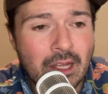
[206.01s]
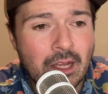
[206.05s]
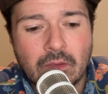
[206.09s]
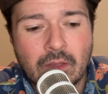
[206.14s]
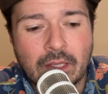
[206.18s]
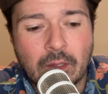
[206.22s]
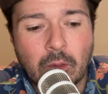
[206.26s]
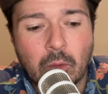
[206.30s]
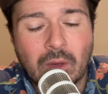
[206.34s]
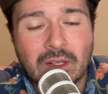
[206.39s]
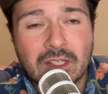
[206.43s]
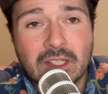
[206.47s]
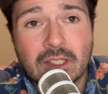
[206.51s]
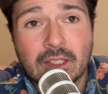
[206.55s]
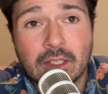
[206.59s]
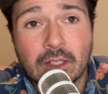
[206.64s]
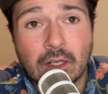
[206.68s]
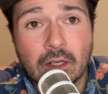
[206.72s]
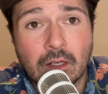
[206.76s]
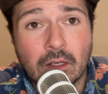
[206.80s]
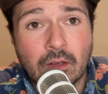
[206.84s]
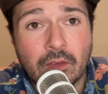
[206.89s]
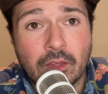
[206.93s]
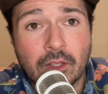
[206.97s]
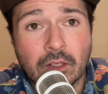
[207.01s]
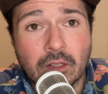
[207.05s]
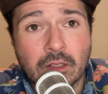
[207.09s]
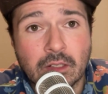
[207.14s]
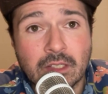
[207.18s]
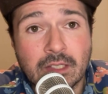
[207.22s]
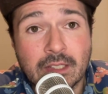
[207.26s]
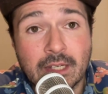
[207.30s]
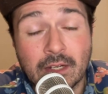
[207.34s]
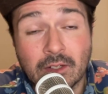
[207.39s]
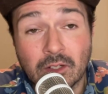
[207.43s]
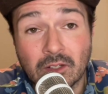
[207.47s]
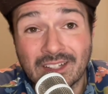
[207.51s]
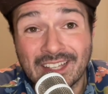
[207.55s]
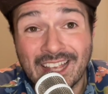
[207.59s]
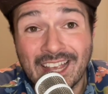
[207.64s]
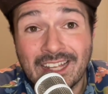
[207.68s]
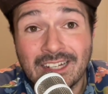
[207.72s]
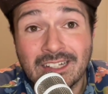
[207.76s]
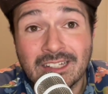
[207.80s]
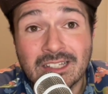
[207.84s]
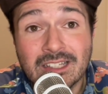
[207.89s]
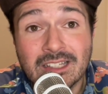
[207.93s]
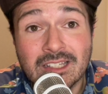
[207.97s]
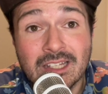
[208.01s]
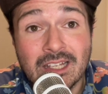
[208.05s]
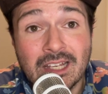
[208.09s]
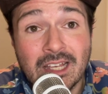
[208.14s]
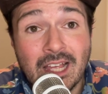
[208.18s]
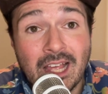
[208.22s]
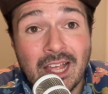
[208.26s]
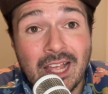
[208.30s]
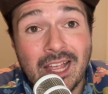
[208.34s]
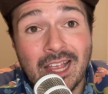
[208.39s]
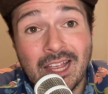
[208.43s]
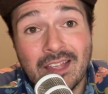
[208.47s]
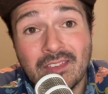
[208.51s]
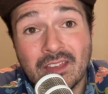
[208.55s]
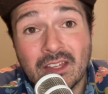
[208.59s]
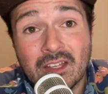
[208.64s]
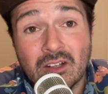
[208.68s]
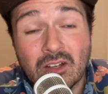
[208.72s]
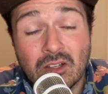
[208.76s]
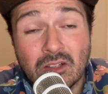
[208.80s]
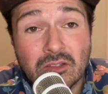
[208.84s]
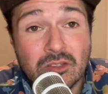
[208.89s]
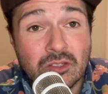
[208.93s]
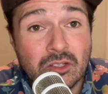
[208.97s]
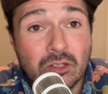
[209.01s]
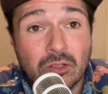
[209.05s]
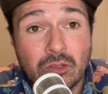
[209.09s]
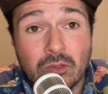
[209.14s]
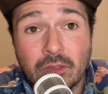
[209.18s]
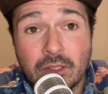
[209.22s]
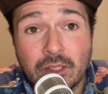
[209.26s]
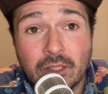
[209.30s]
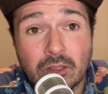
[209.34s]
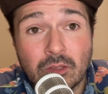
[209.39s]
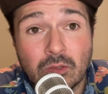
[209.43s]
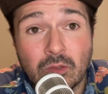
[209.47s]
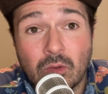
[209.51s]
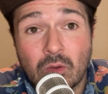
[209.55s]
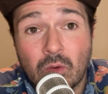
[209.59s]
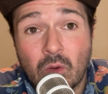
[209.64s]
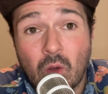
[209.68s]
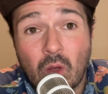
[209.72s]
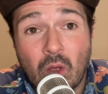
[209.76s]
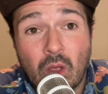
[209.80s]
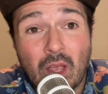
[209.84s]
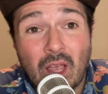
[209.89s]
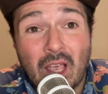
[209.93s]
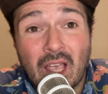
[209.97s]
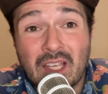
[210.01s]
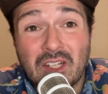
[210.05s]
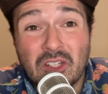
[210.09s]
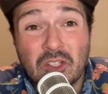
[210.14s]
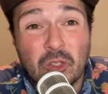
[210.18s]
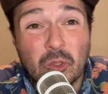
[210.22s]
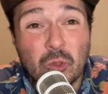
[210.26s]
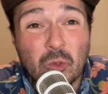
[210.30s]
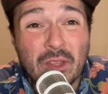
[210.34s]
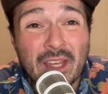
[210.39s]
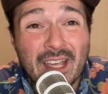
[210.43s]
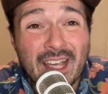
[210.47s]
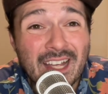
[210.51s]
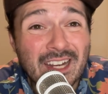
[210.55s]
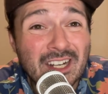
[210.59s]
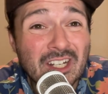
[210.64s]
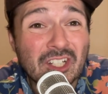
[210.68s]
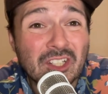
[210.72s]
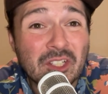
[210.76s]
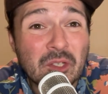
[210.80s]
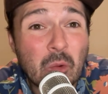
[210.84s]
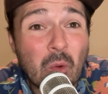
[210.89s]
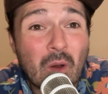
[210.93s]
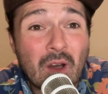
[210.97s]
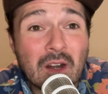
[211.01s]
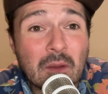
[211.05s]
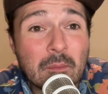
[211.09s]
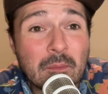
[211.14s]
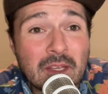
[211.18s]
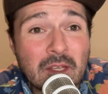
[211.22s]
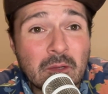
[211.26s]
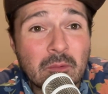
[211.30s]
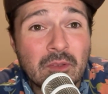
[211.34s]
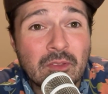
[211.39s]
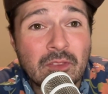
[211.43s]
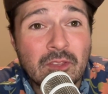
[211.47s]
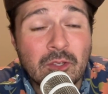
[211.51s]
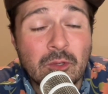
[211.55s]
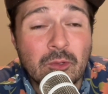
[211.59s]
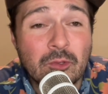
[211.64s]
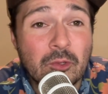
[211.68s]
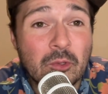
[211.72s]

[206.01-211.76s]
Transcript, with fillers: Like what's their their standard cadence, and then also you know do they actually want to meet with you?